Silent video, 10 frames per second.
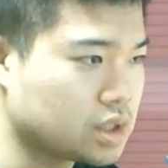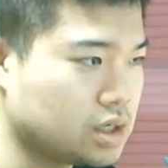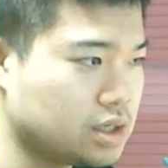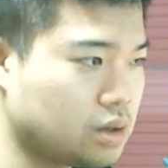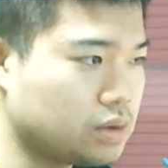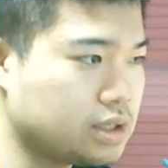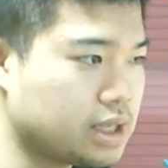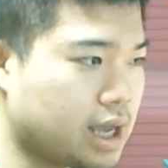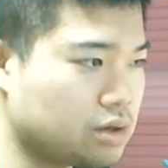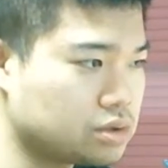he noted
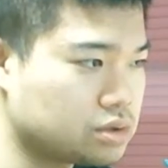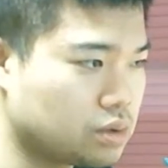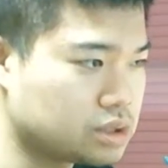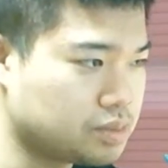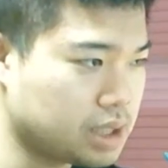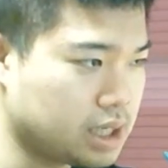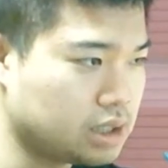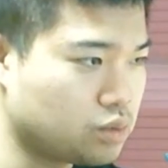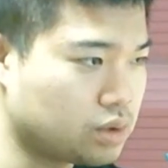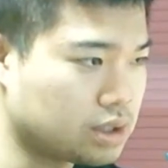that household
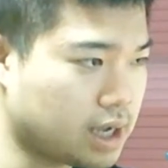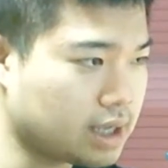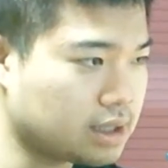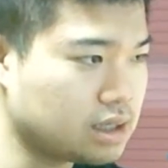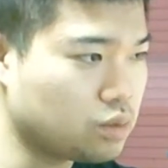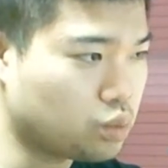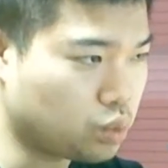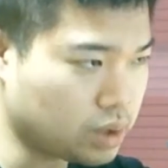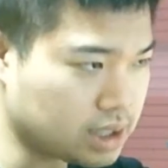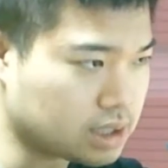spending will likely
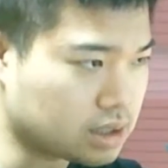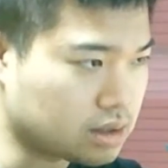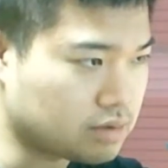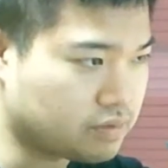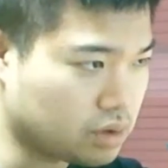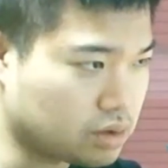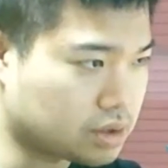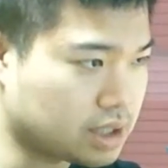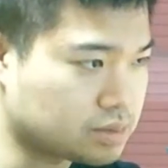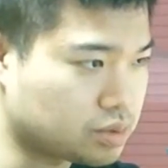weaken
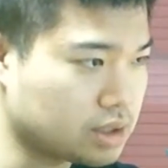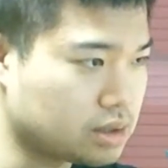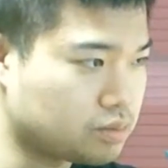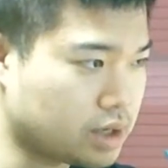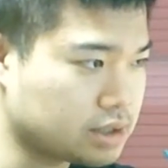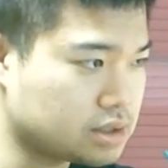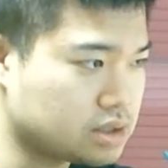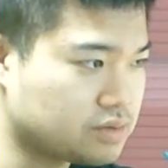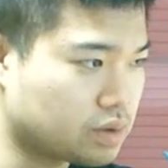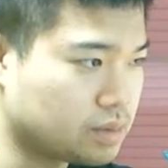further as Britain
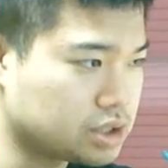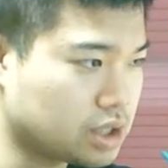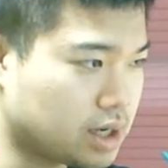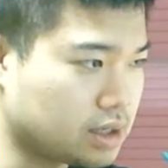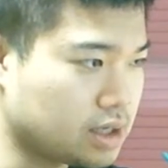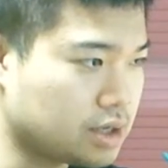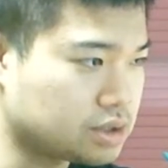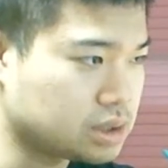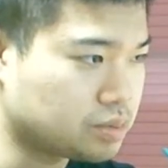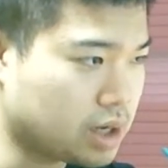braces for much higher
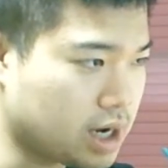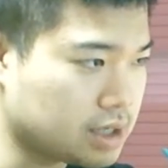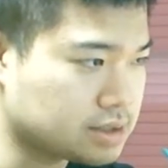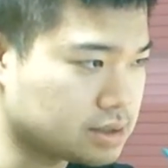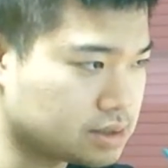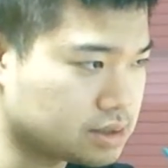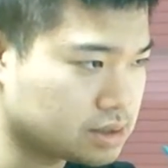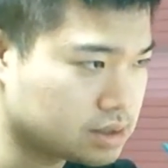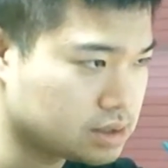energy prices